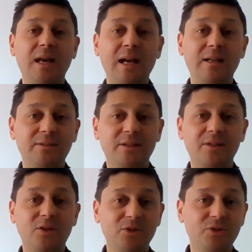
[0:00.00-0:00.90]
Alexander
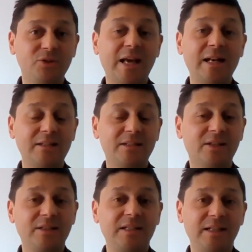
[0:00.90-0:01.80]

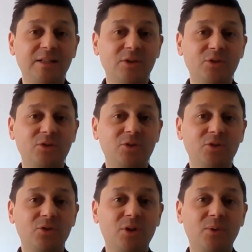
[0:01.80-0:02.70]
technique, conscious
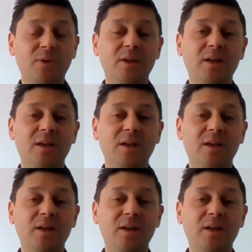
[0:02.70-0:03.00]
control.